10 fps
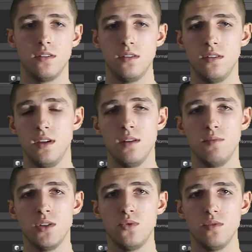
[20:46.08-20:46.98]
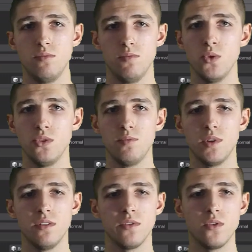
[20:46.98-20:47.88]
the enemies will be
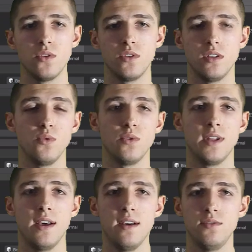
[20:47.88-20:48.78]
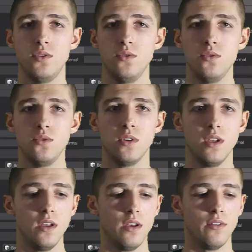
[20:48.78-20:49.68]
multiple, of course, and we will have to
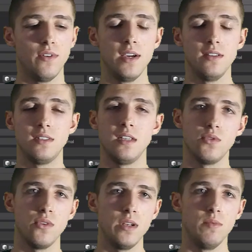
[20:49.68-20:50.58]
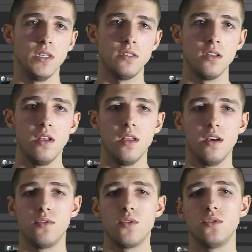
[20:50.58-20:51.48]
fight several enemies.
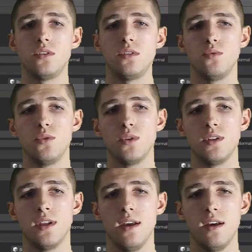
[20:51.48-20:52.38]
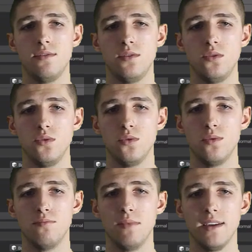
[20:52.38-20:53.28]
Of course, we will have to
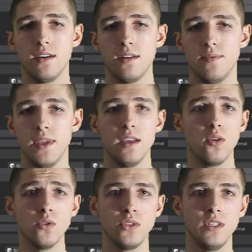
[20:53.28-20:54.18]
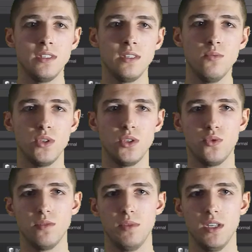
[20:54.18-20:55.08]
make a gold system, which
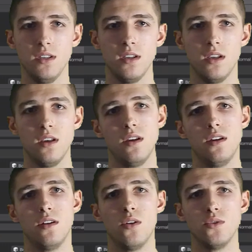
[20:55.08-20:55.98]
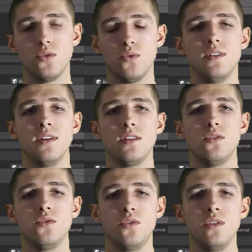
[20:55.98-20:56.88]
will be also in the next
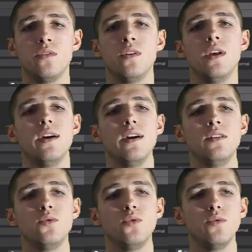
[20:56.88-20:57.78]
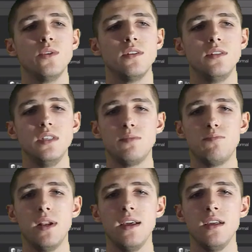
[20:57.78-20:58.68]
tutorial, and we will
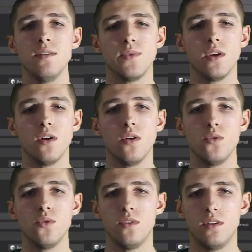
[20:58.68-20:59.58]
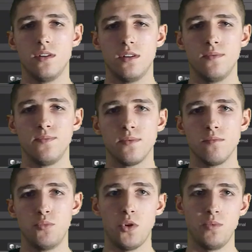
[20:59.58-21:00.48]
display all the
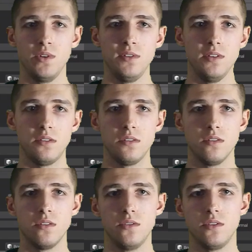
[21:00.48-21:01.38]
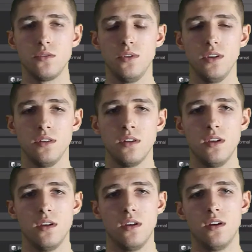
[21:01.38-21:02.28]
properties on the screen,
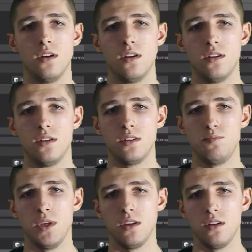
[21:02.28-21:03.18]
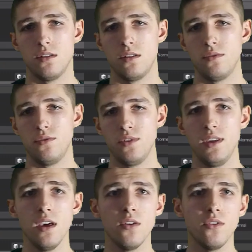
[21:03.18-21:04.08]
speaking of
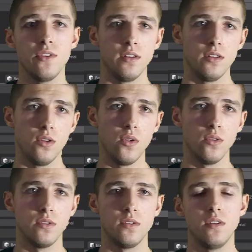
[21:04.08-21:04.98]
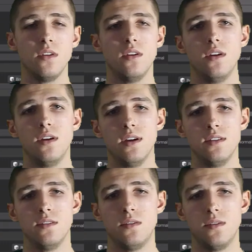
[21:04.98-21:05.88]
health and gold.
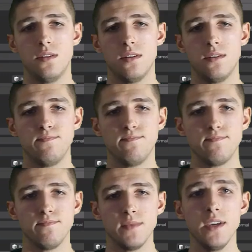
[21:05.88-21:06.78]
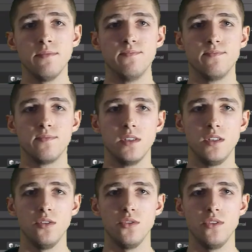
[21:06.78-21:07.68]
And yeah,
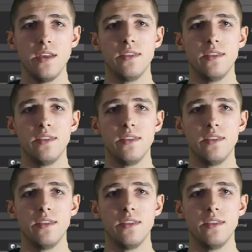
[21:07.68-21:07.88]
see you then.